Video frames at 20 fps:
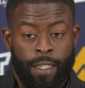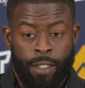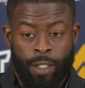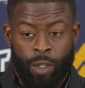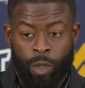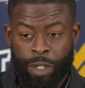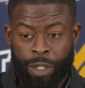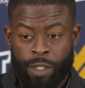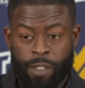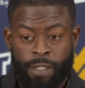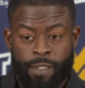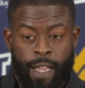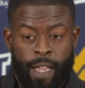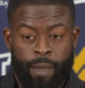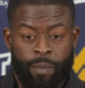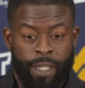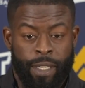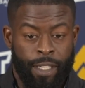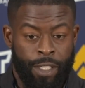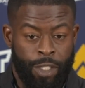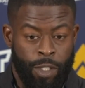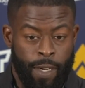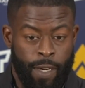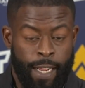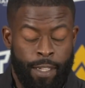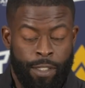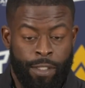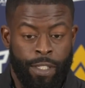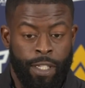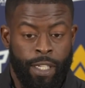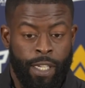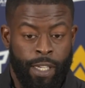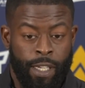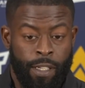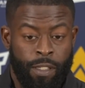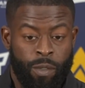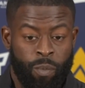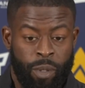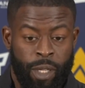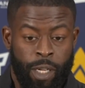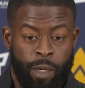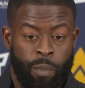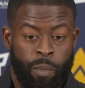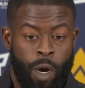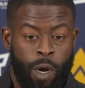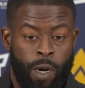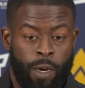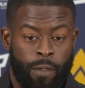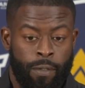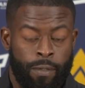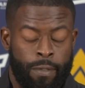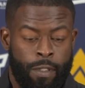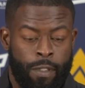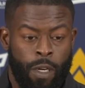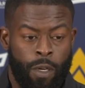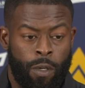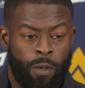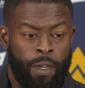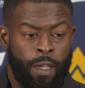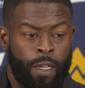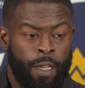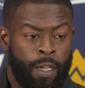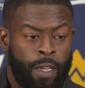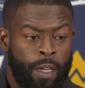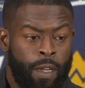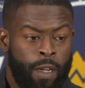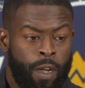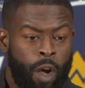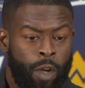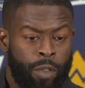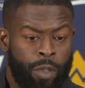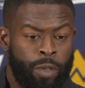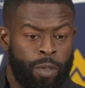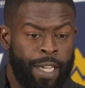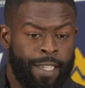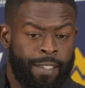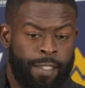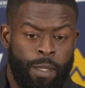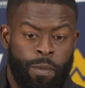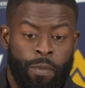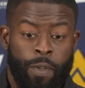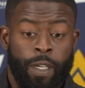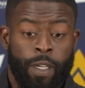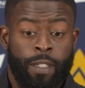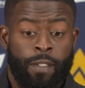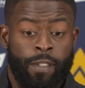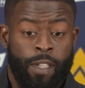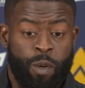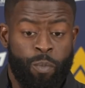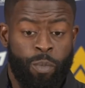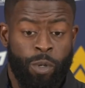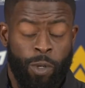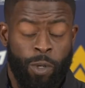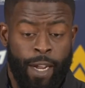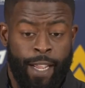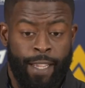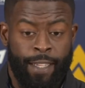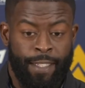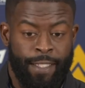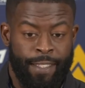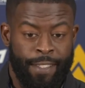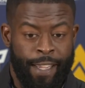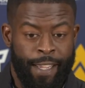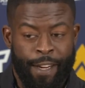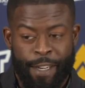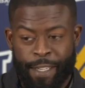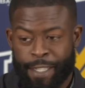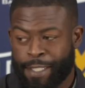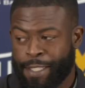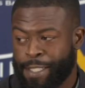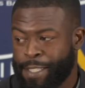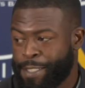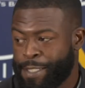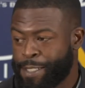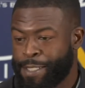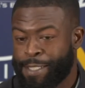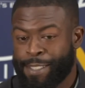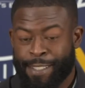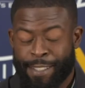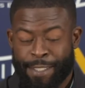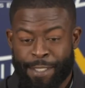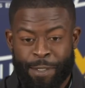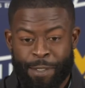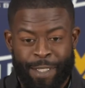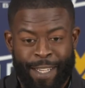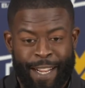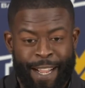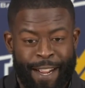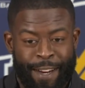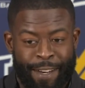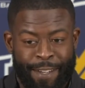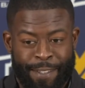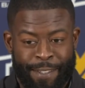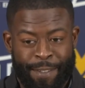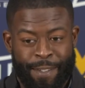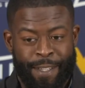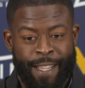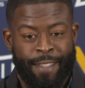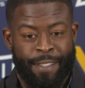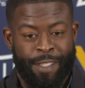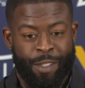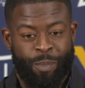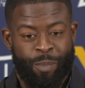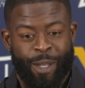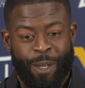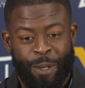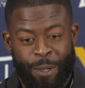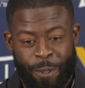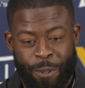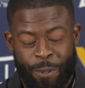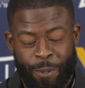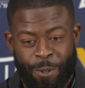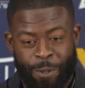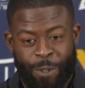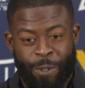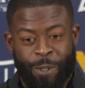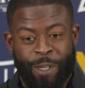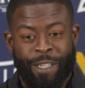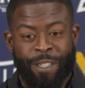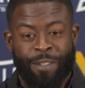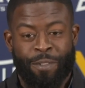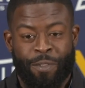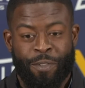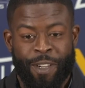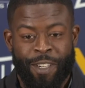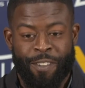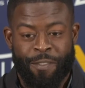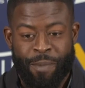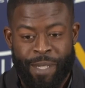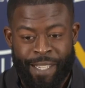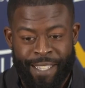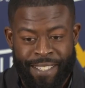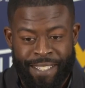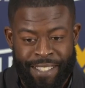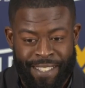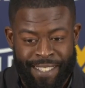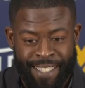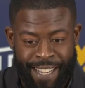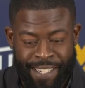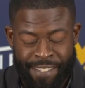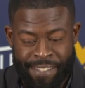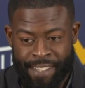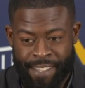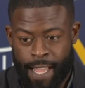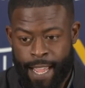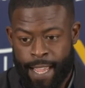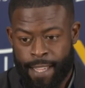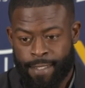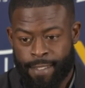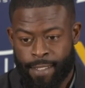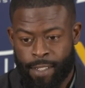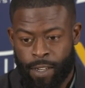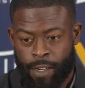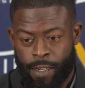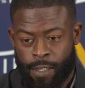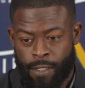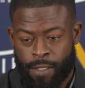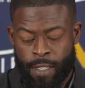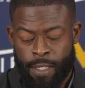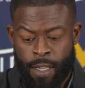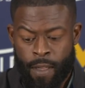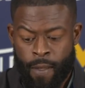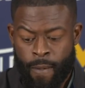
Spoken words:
know your assignment, get your eyes and your keys, and play ball. And so although that seemed very simple, right, and the air condition, and you and I, we got this big old screen in front of me and the nice lights and all,